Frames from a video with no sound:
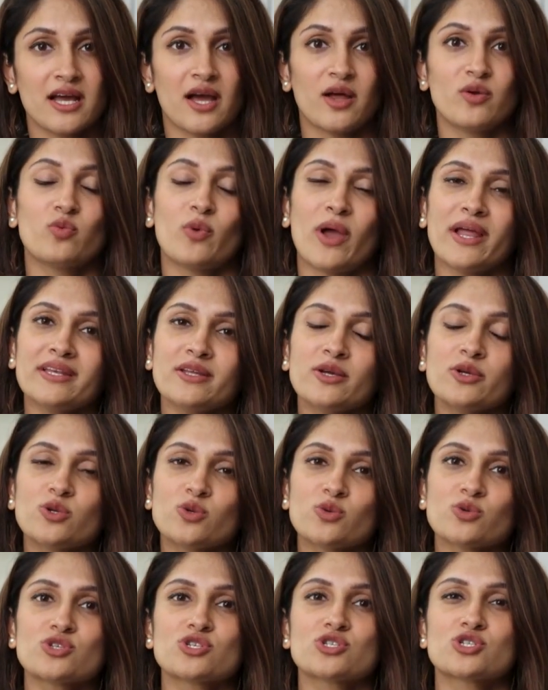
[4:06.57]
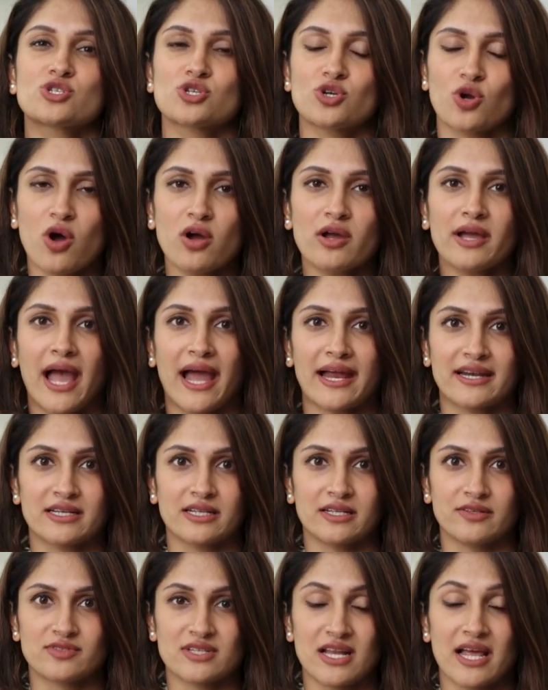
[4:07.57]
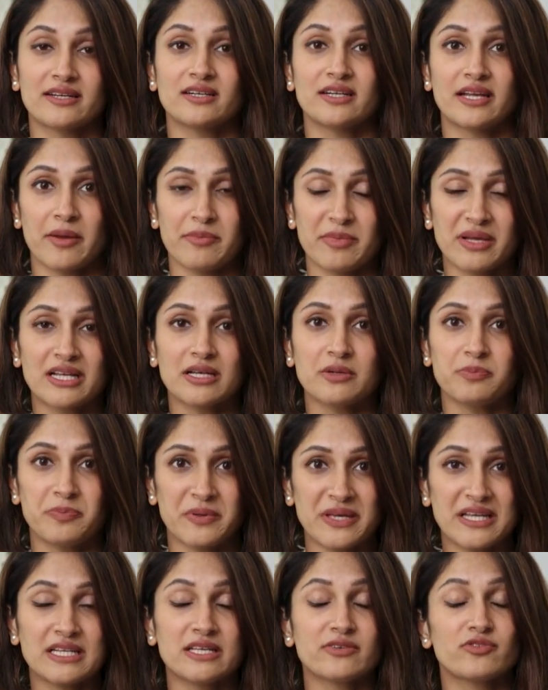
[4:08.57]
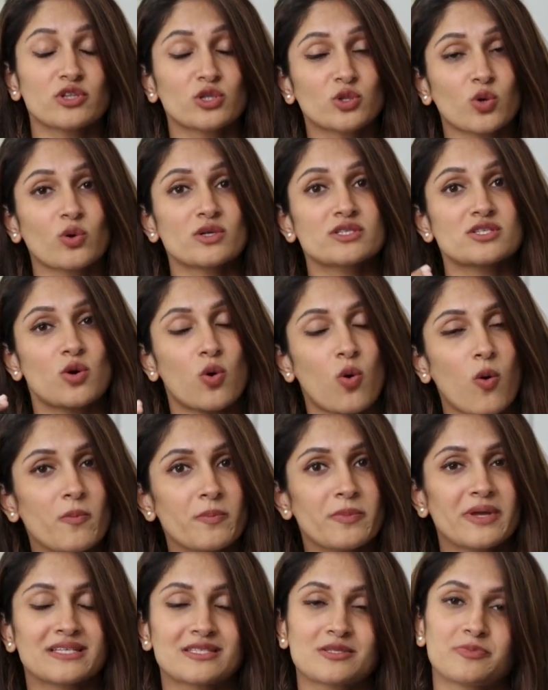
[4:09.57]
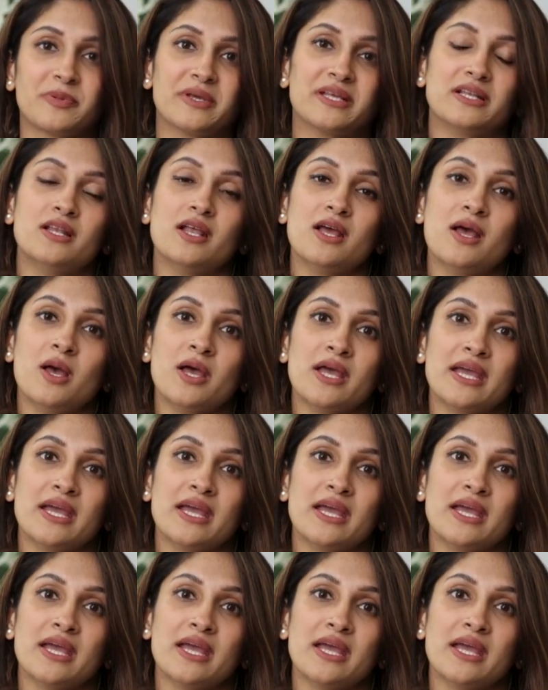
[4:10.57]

And when you use strong actives like a chemical peel, even though it's a home-based peel,